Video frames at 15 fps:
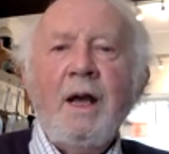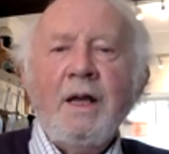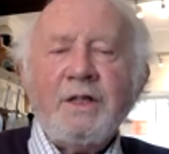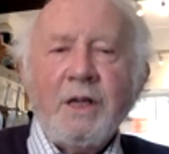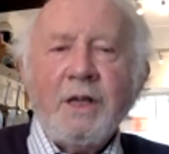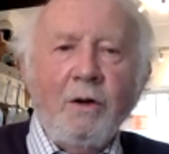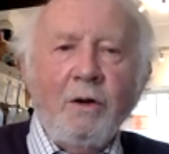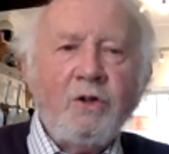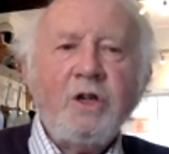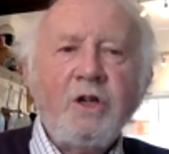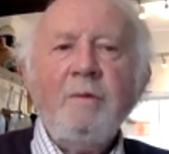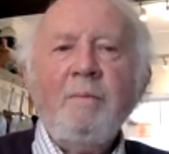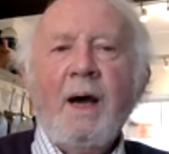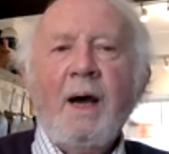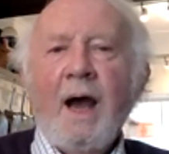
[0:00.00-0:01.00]

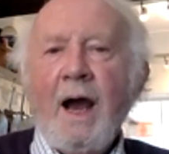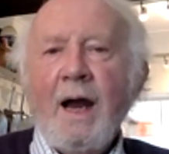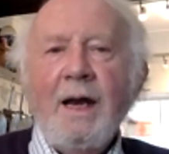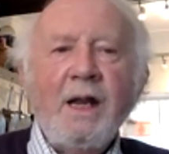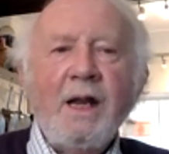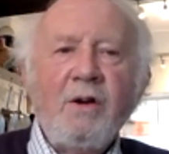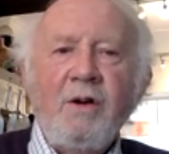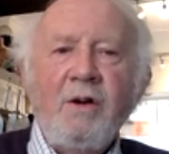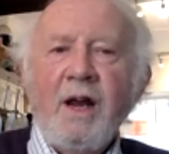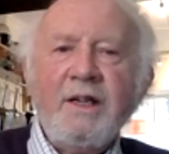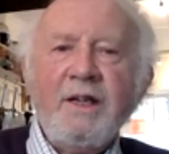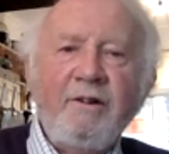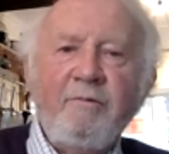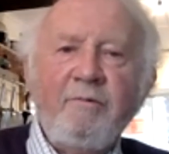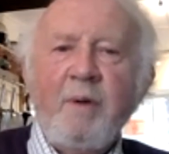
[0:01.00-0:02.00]
solution by highly
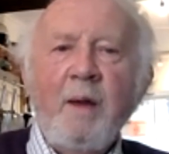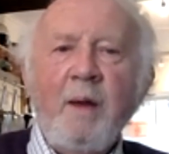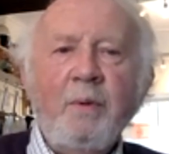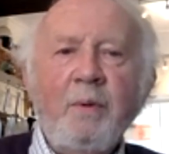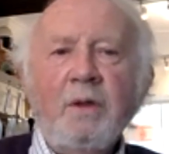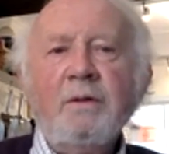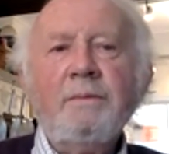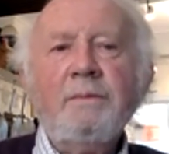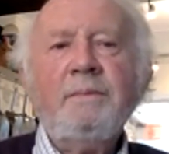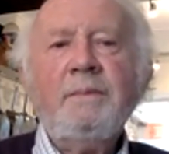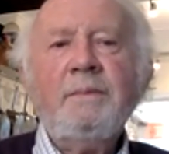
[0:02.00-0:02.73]
creative people.